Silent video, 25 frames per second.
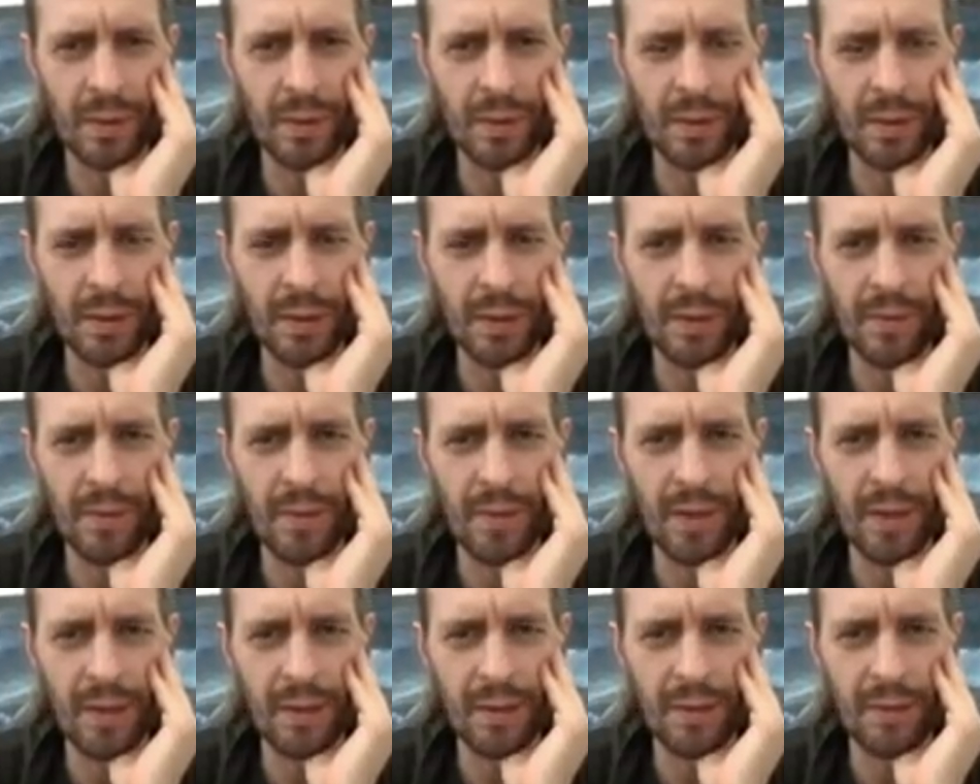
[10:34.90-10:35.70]

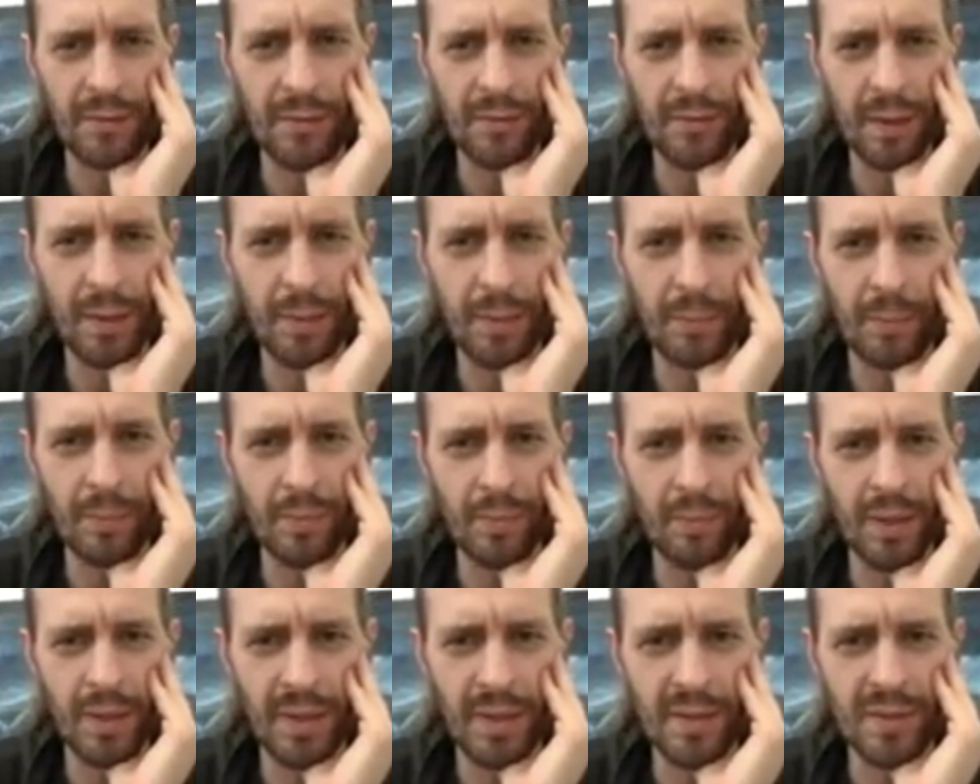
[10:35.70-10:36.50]
that if I
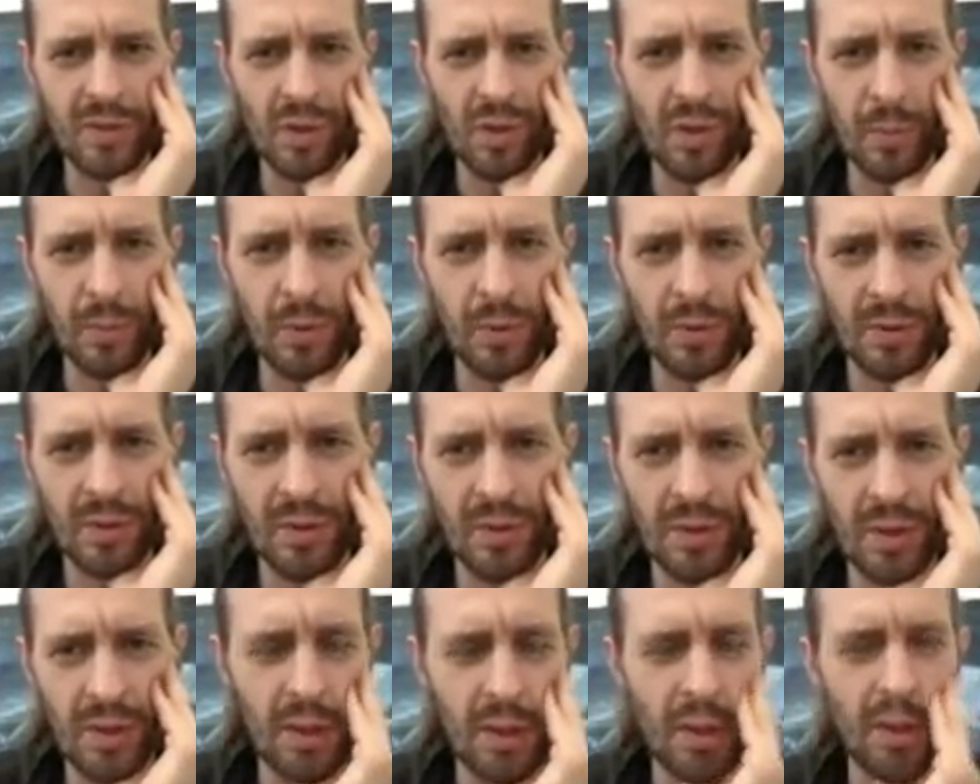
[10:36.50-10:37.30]
put my stop
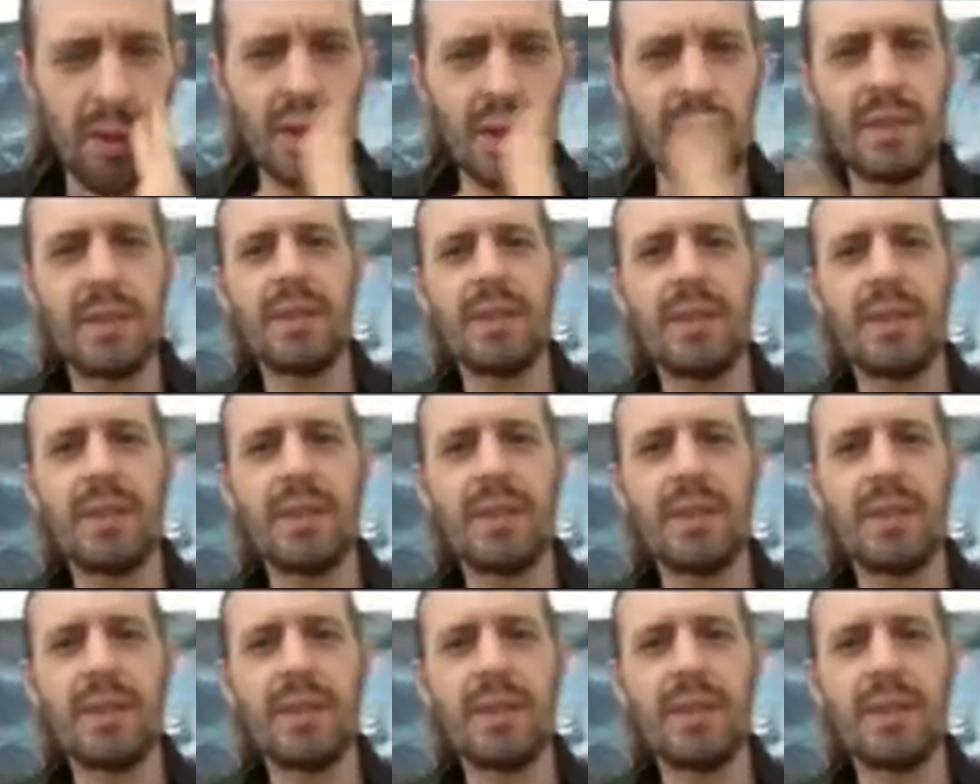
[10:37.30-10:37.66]
loss here,